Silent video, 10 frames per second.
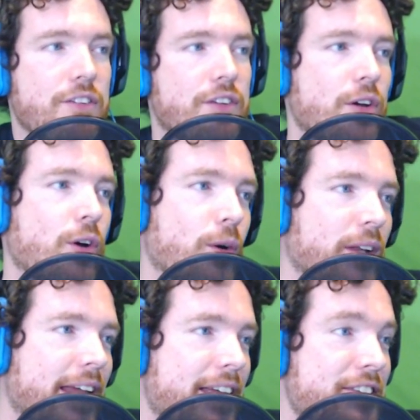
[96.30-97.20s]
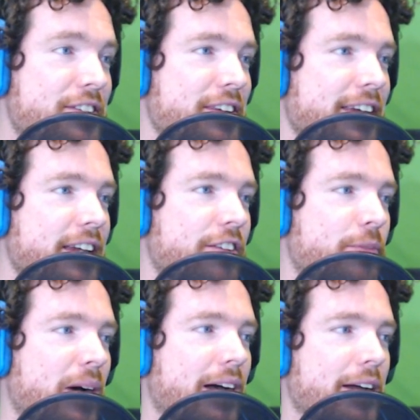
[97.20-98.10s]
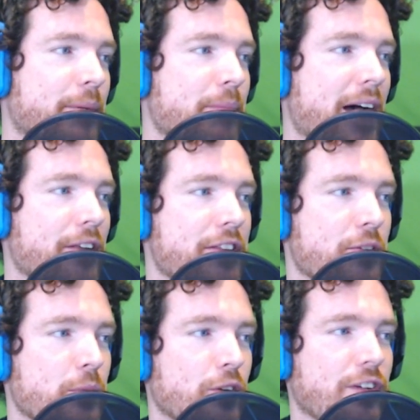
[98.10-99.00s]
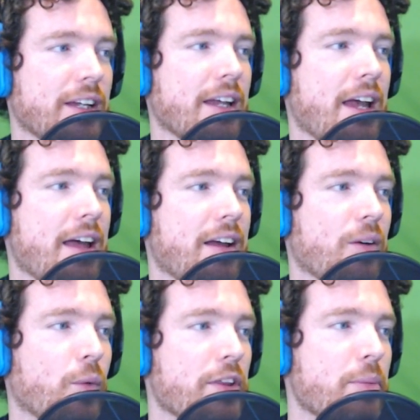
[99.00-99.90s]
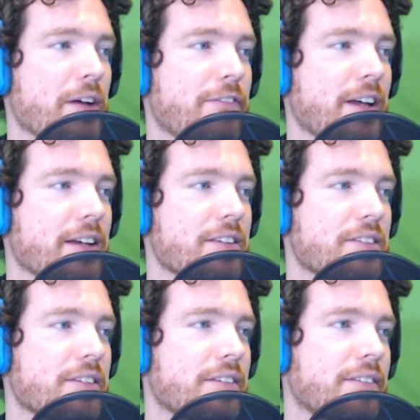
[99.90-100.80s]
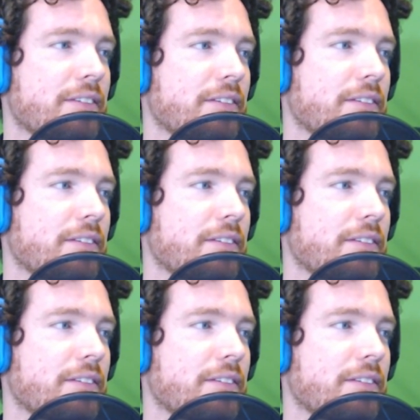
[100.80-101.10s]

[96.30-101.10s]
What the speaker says: So let's see if my mouth is moving with my face.